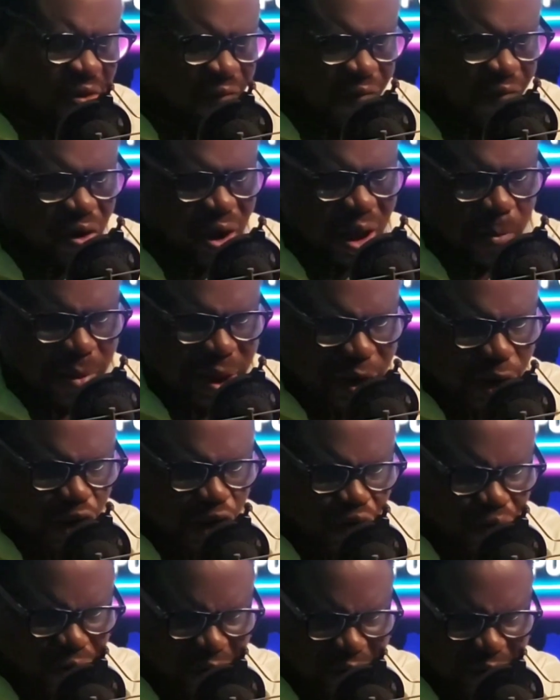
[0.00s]
feel that by
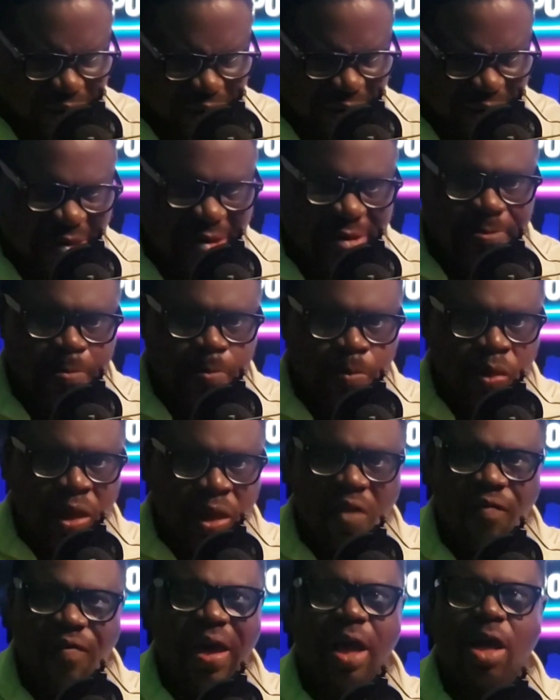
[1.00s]
doing this,
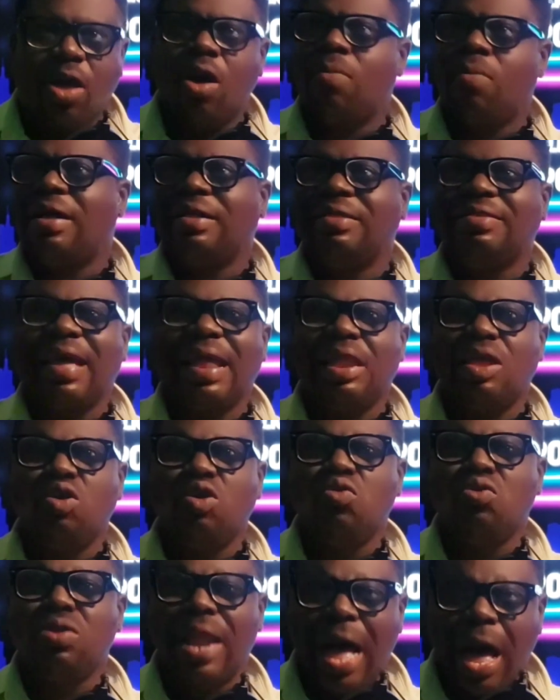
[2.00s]
if I come and tell
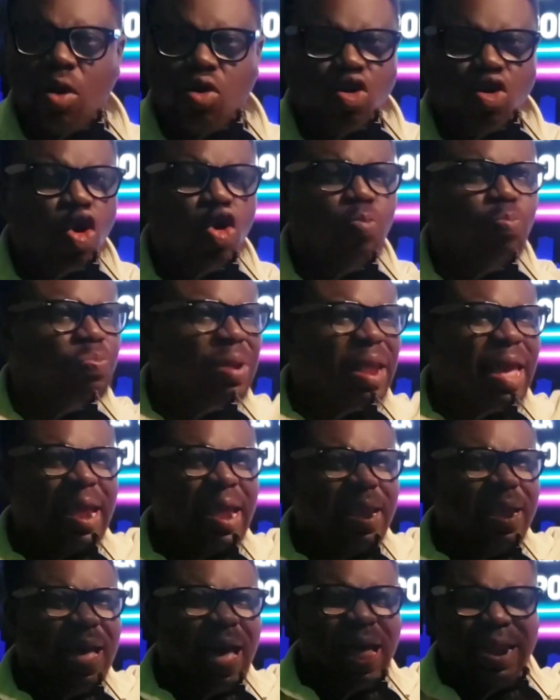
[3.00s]
you now, don't play
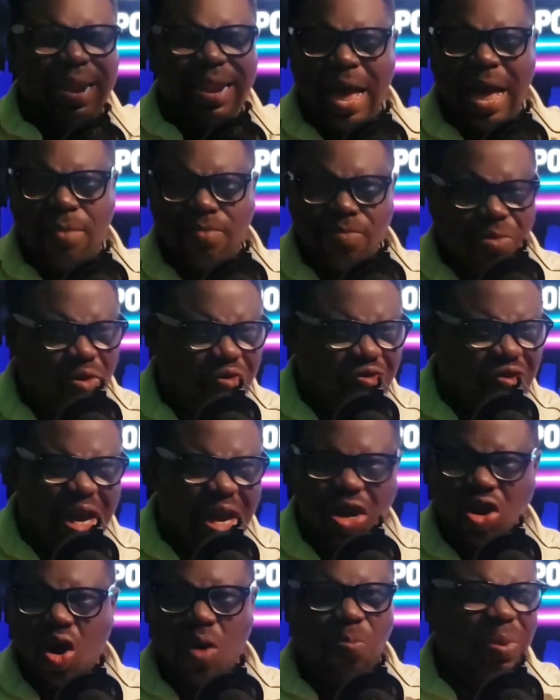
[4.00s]
Ghanaian
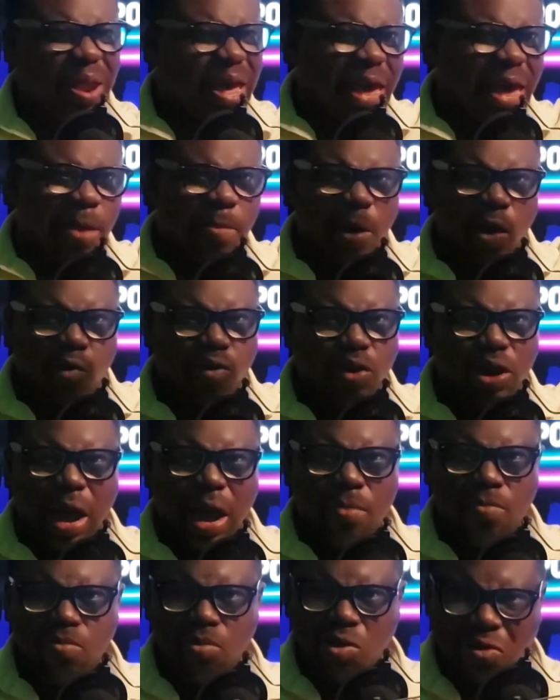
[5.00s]
music, don't play
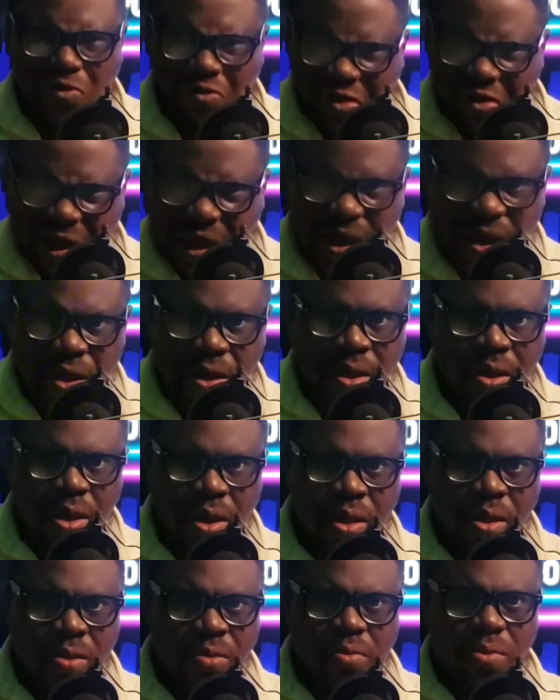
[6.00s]
Cameroonian music,
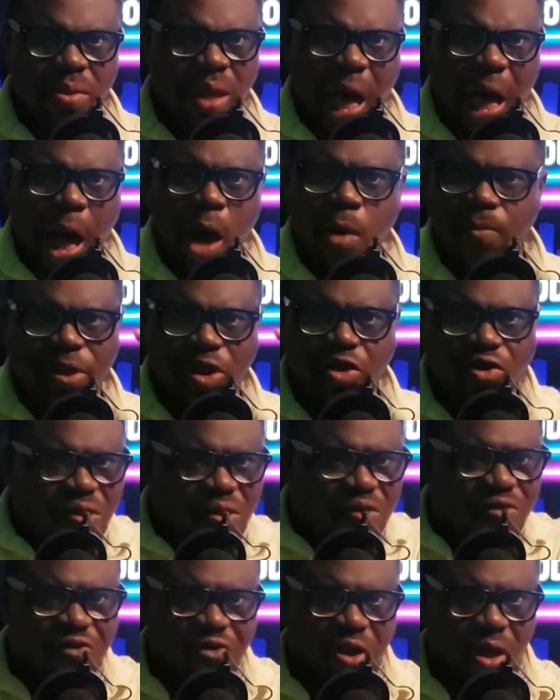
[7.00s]
I'll be
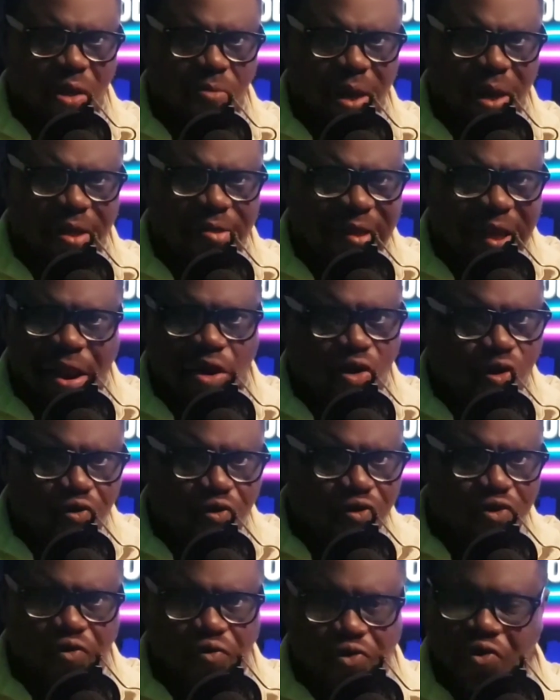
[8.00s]
delusional by telling you
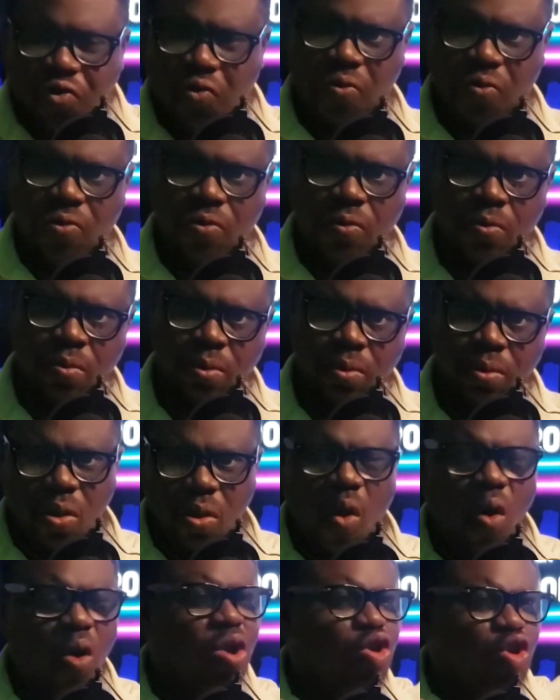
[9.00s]
to do so.
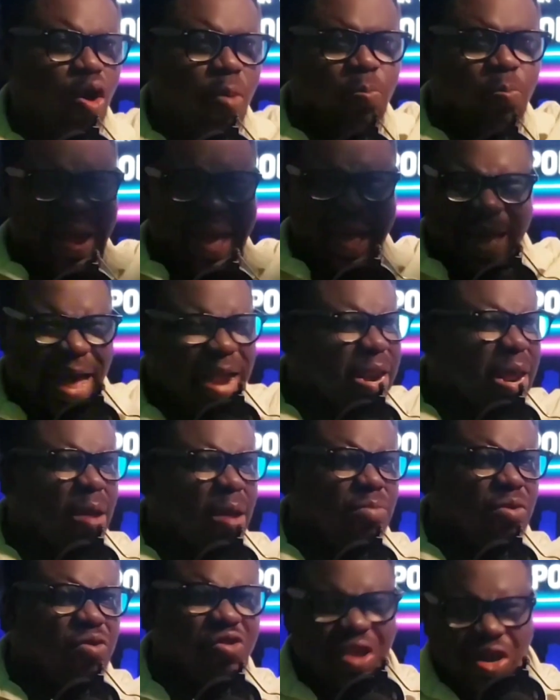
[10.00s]
Or don't play
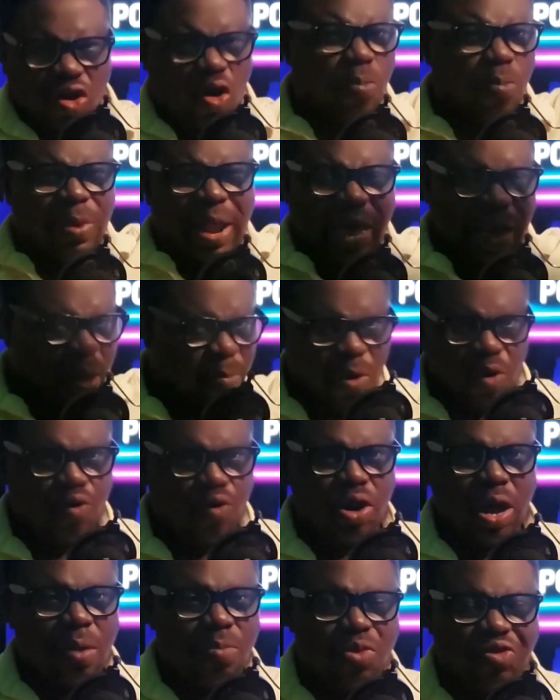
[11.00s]
Ghanaian music, don't play
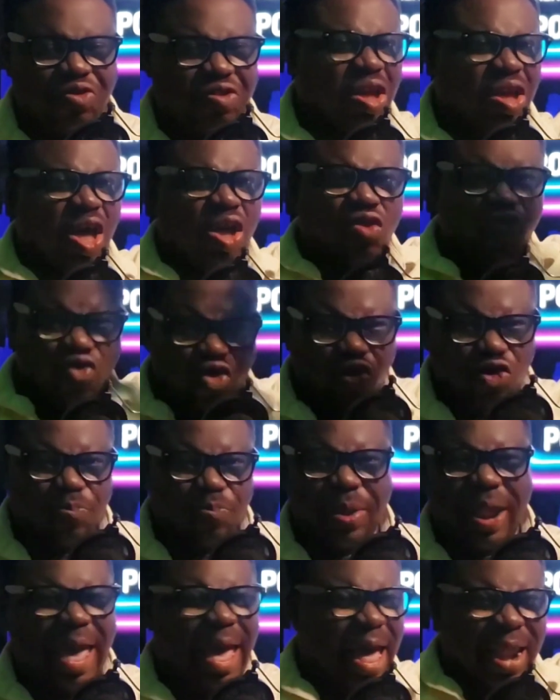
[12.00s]
Cameroonian music, just
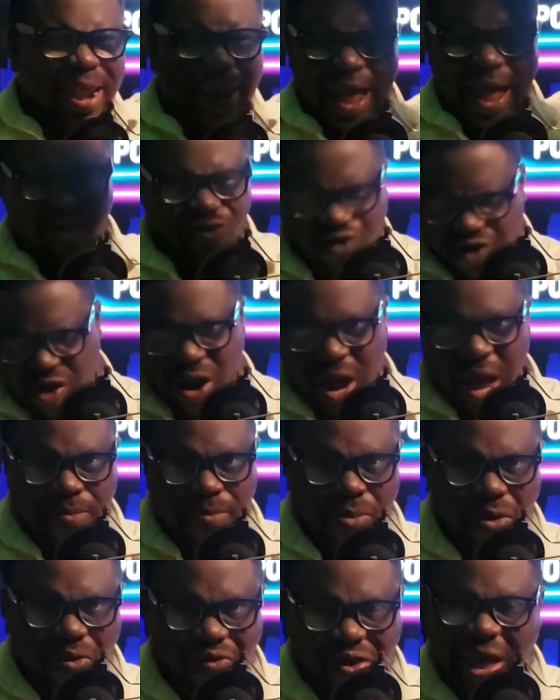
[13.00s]
play
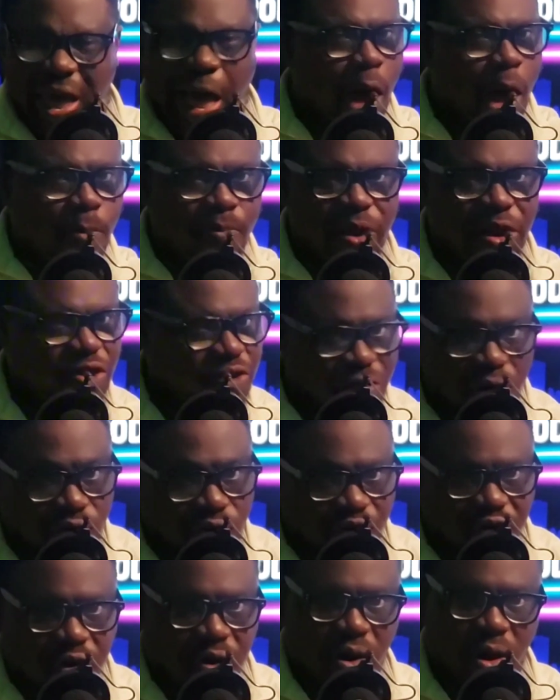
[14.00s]
Nigerian music. I'll be
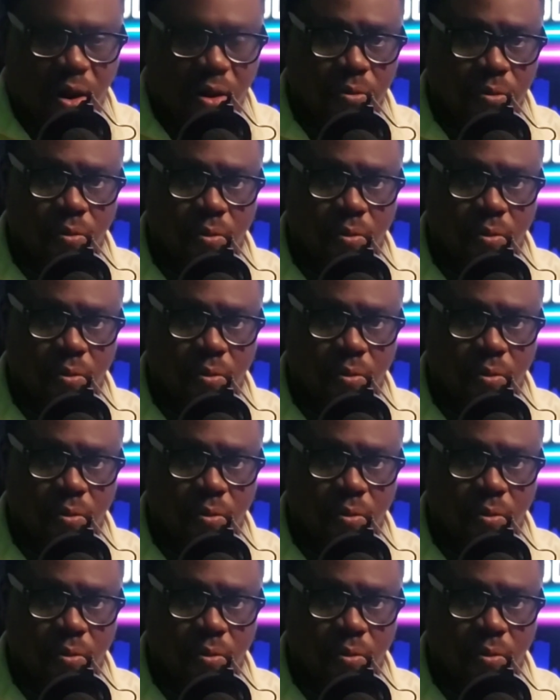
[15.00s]
delusional.